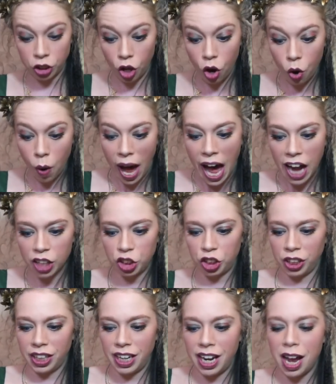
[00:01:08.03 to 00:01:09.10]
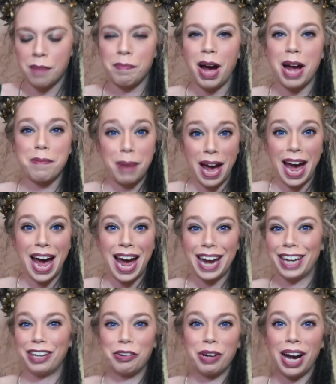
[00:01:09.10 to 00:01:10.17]
So actually my
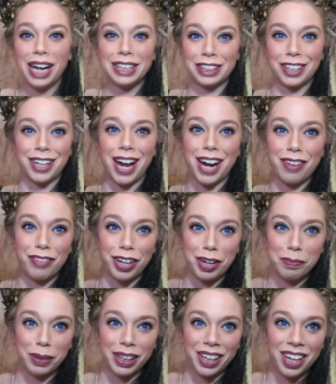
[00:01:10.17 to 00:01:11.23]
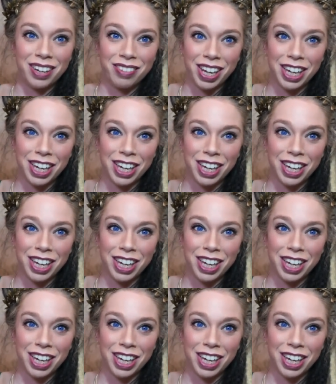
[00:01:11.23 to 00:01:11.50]
bag, you guys are not even going to believe,